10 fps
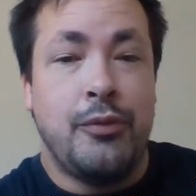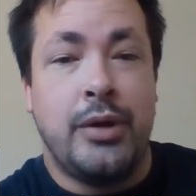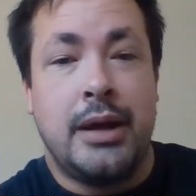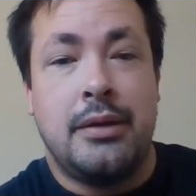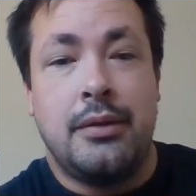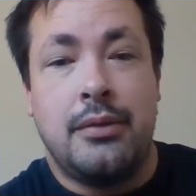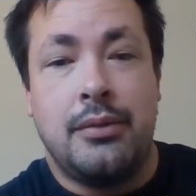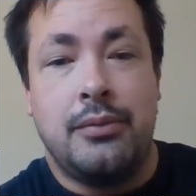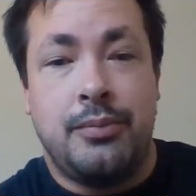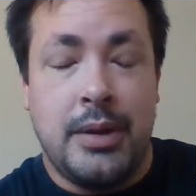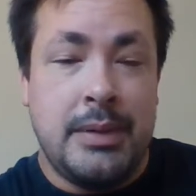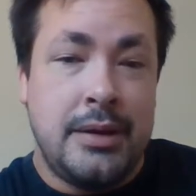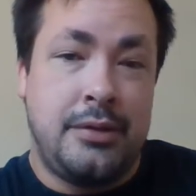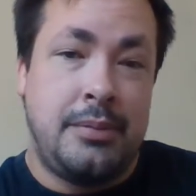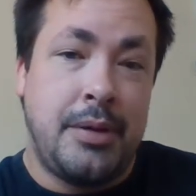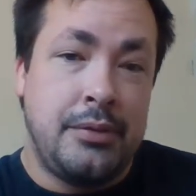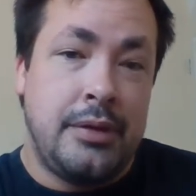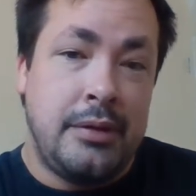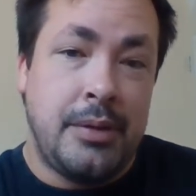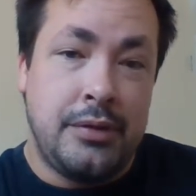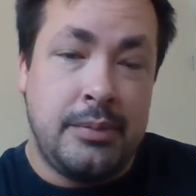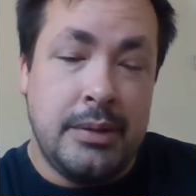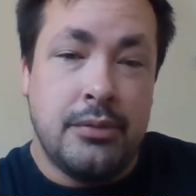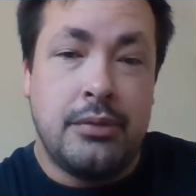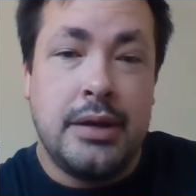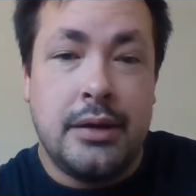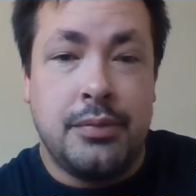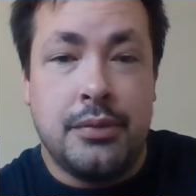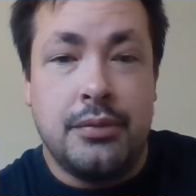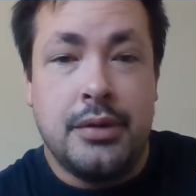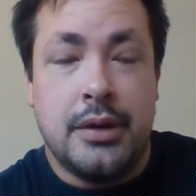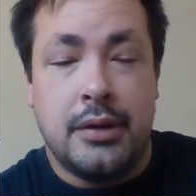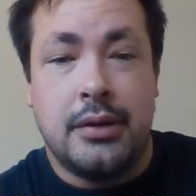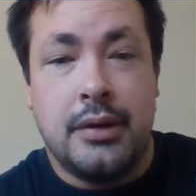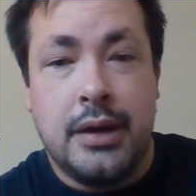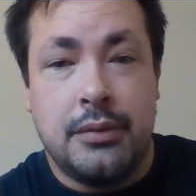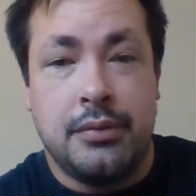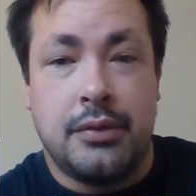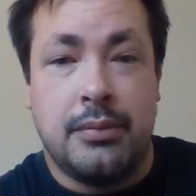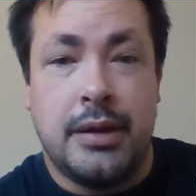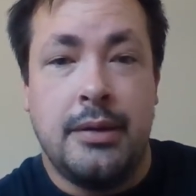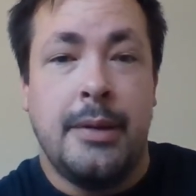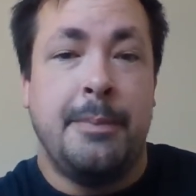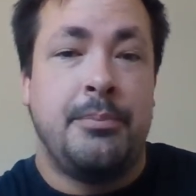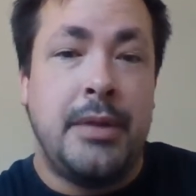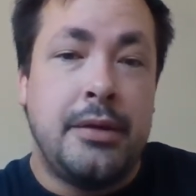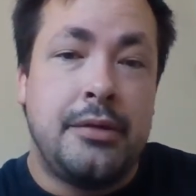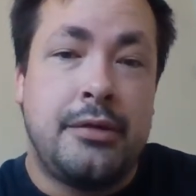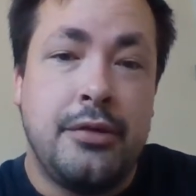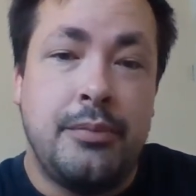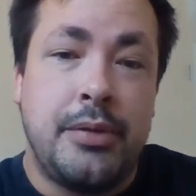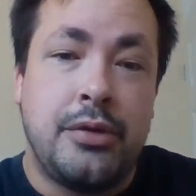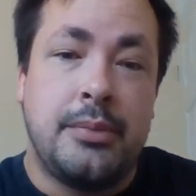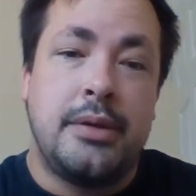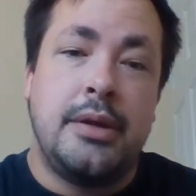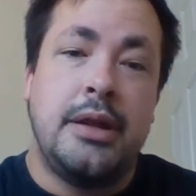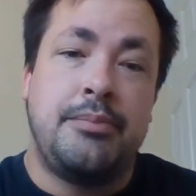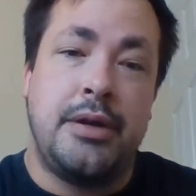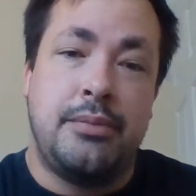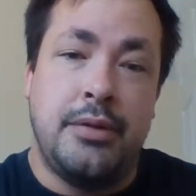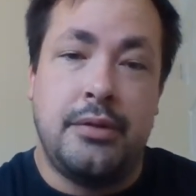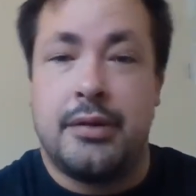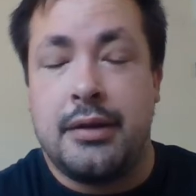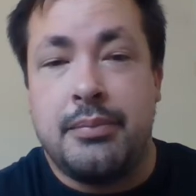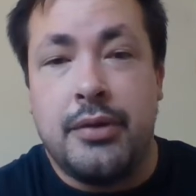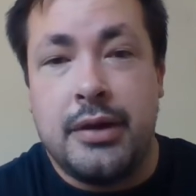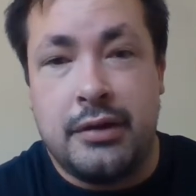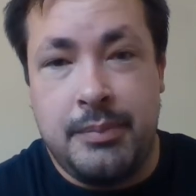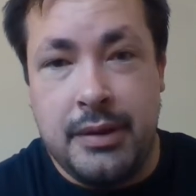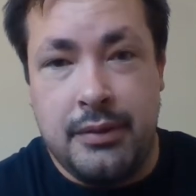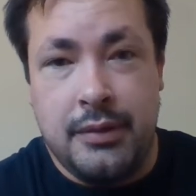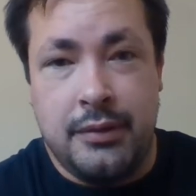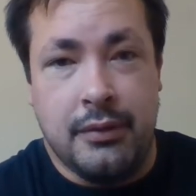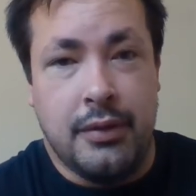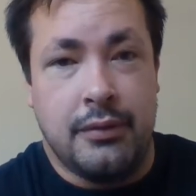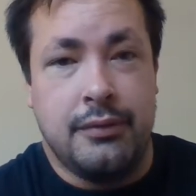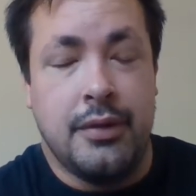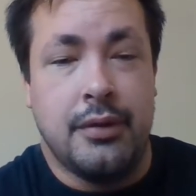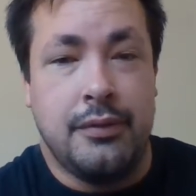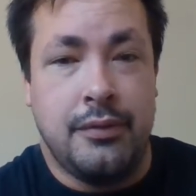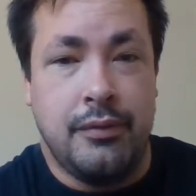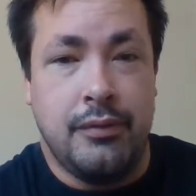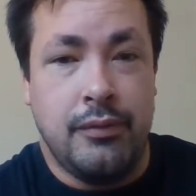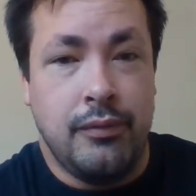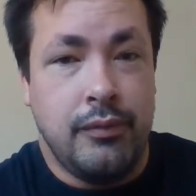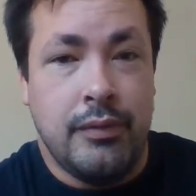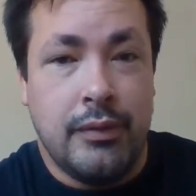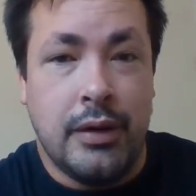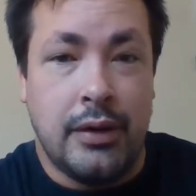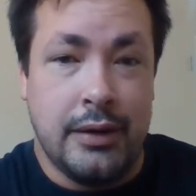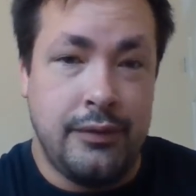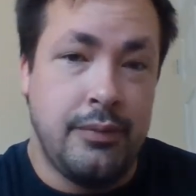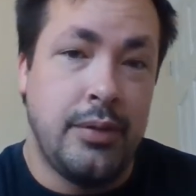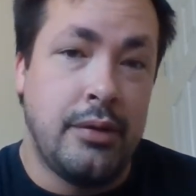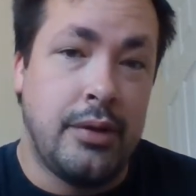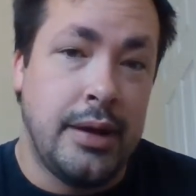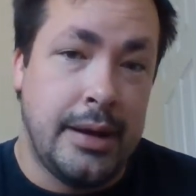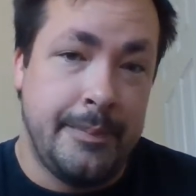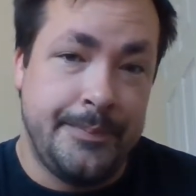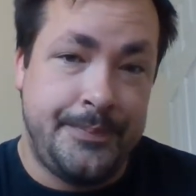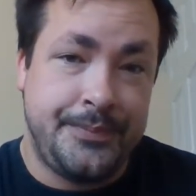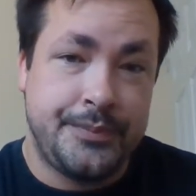when women are supposedly supposed to be more equal and equal to men, men are still predominantly the breadwinners. That's my experience of, of, of the life where I am.